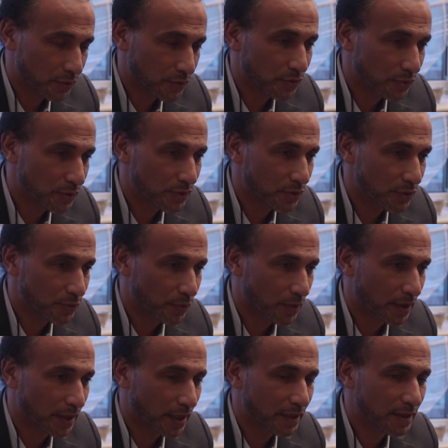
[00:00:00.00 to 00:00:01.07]
so this is
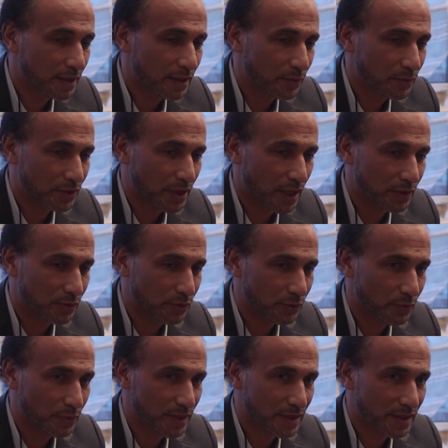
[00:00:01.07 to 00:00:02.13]
why anything which has to
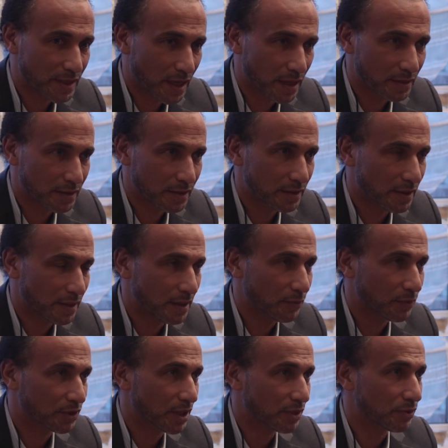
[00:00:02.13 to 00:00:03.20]
do with science,
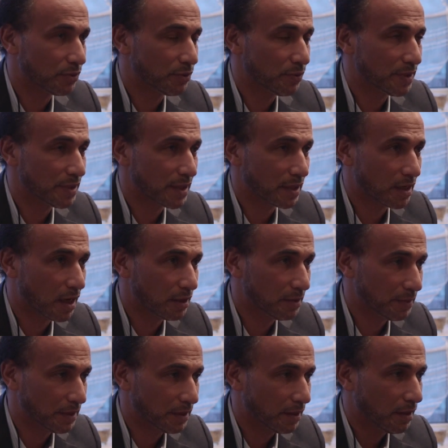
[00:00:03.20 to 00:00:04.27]
anything which has to do with
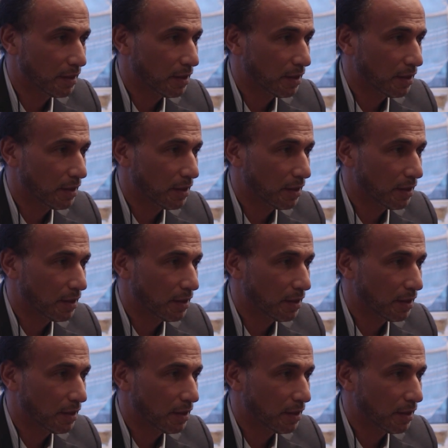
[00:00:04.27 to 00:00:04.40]
economy